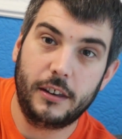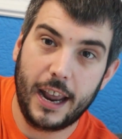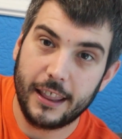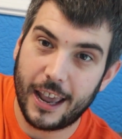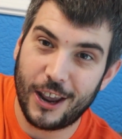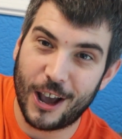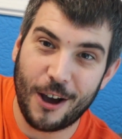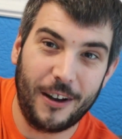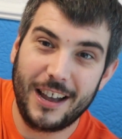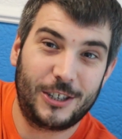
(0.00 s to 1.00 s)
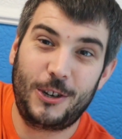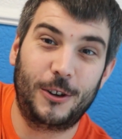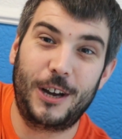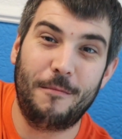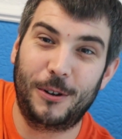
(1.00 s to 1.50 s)
Yeah, there you go. That
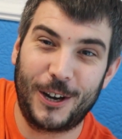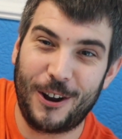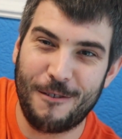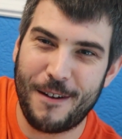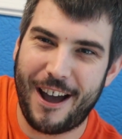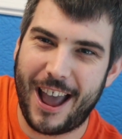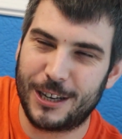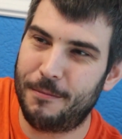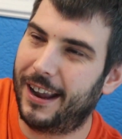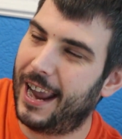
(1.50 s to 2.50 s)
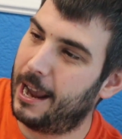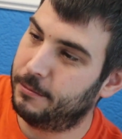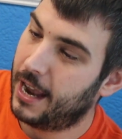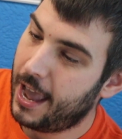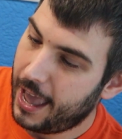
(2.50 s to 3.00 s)
shows you how much I know about X-Men
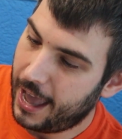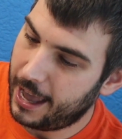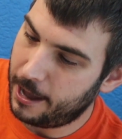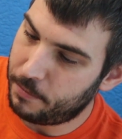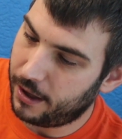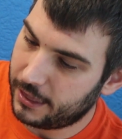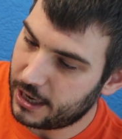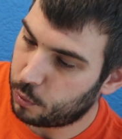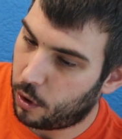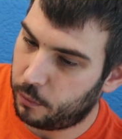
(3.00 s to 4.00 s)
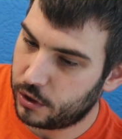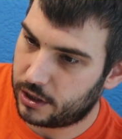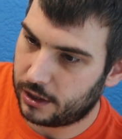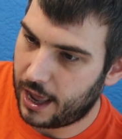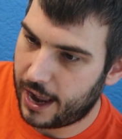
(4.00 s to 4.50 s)
games. But this one
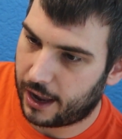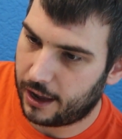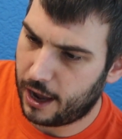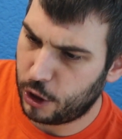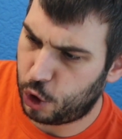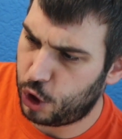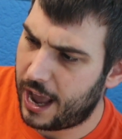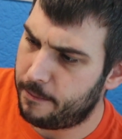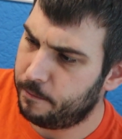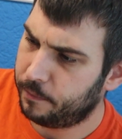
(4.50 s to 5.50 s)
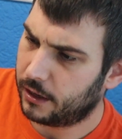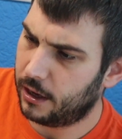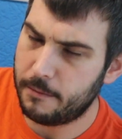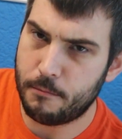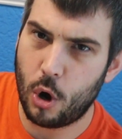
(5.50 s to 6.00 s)
was like a gem
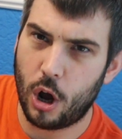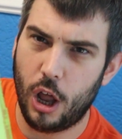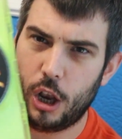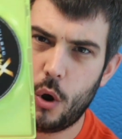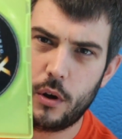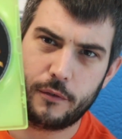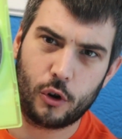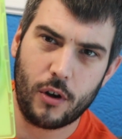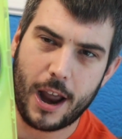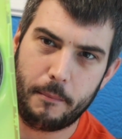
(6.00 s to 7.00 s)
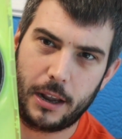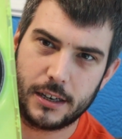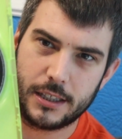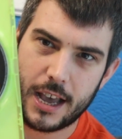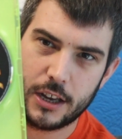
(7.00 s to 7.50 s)
among a load of crap,
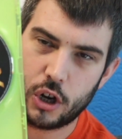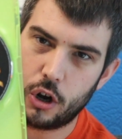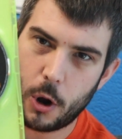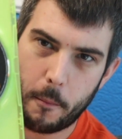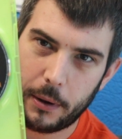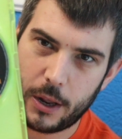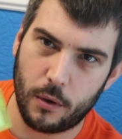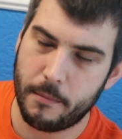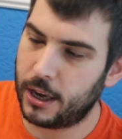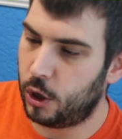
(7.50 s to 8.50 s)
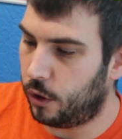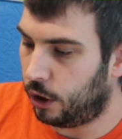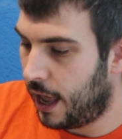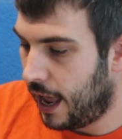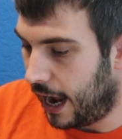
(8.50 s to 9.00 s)
because that has got complete with
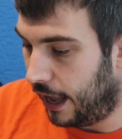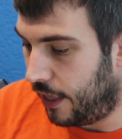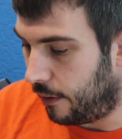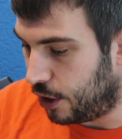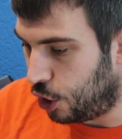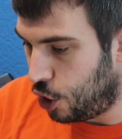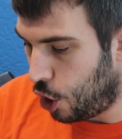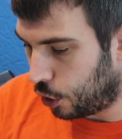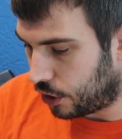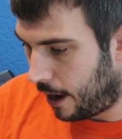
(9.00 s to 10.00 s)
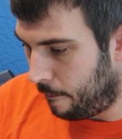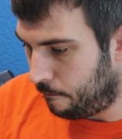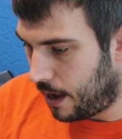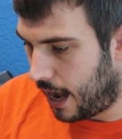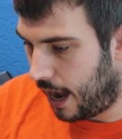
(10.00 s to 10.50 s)
manual and there is not a
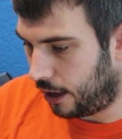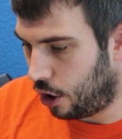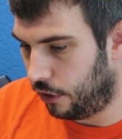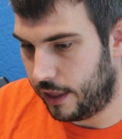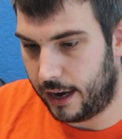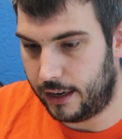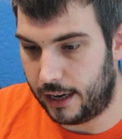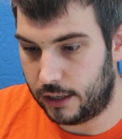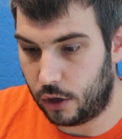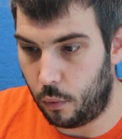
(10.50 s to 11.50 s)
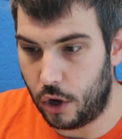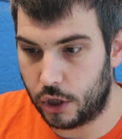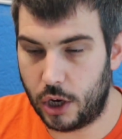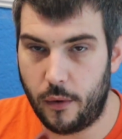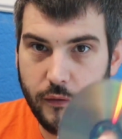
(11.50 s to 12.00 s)
mark on that disc
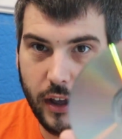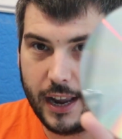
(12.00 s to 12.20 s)
whatsoever.